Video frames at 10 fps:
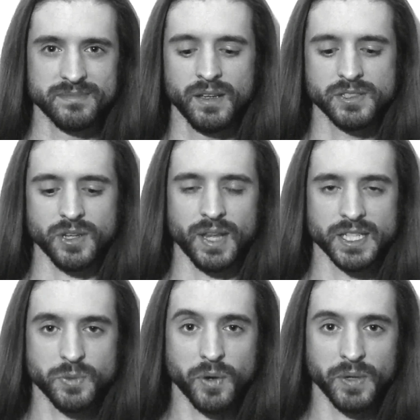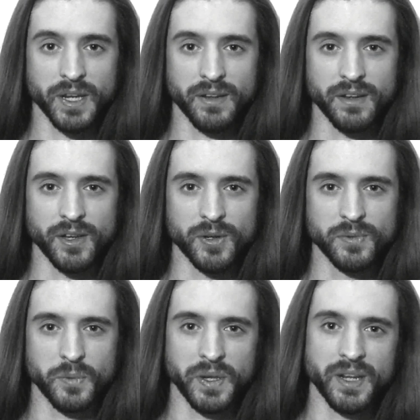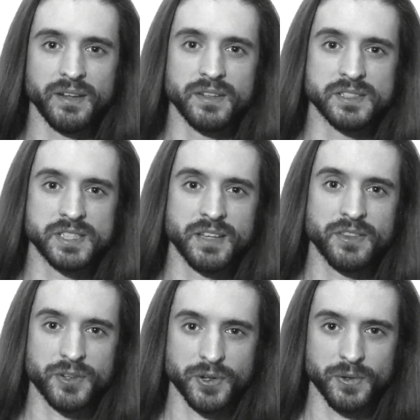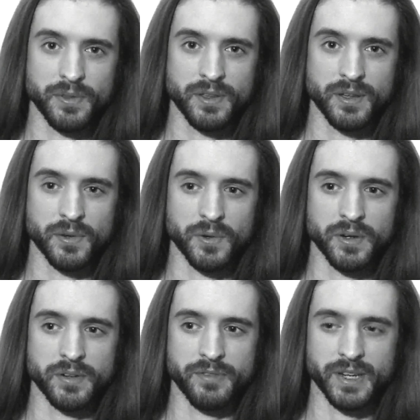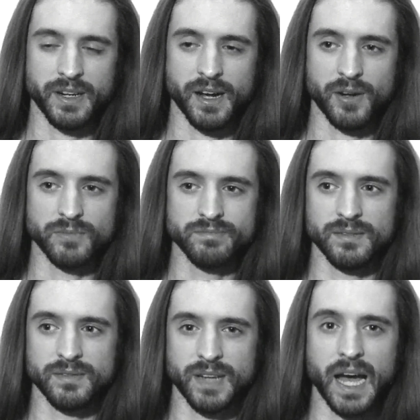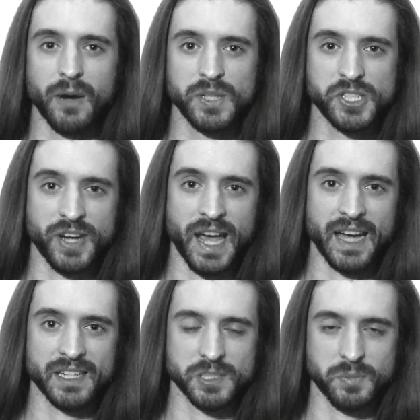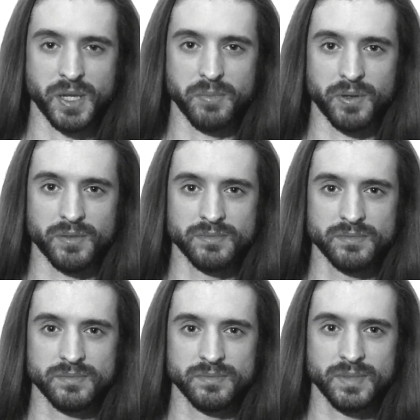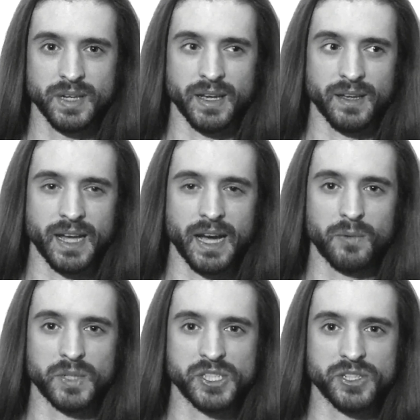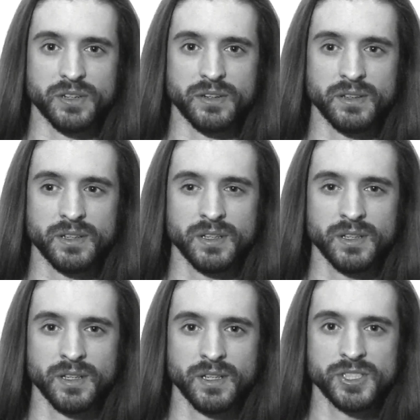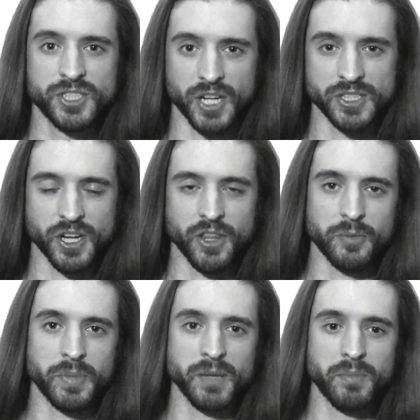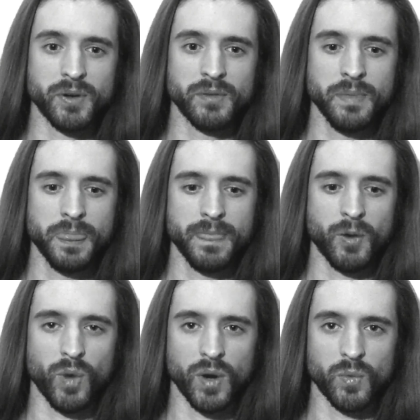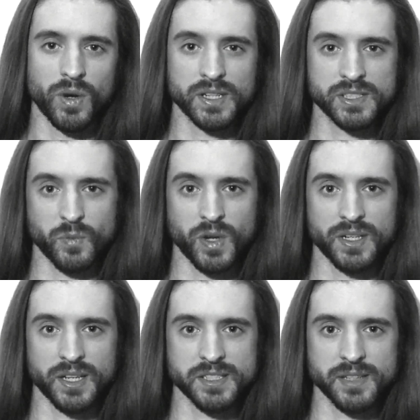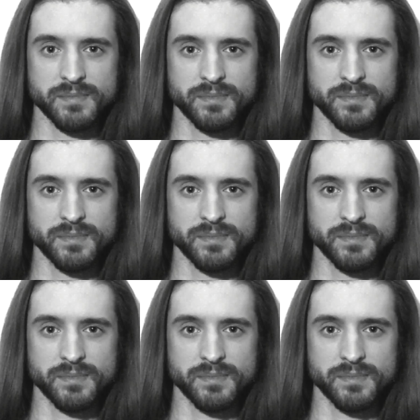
So that's what we need to do. We need to seek the truth in order to figure out how we should act as people and how we should judge other people, what works and what doesn't.